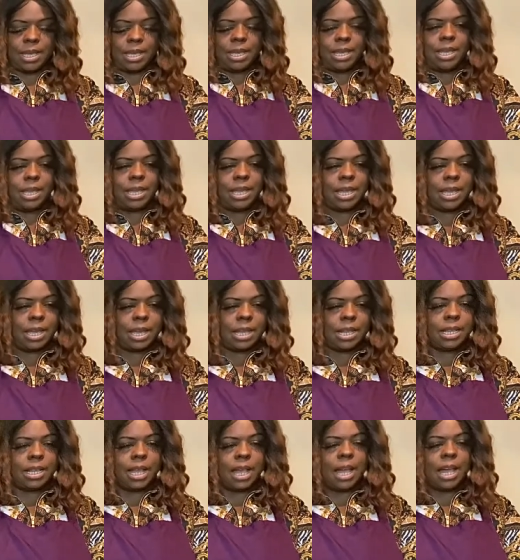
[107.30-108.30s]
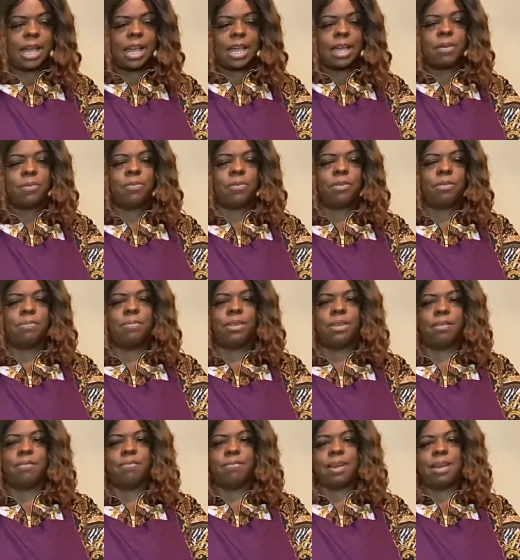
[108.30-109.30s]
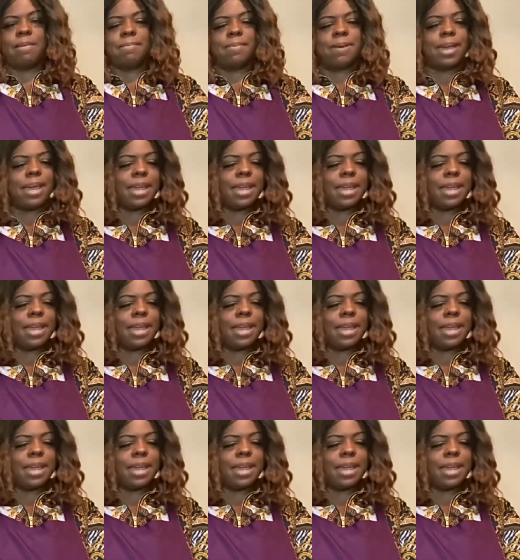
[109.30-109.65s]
And I will be right back.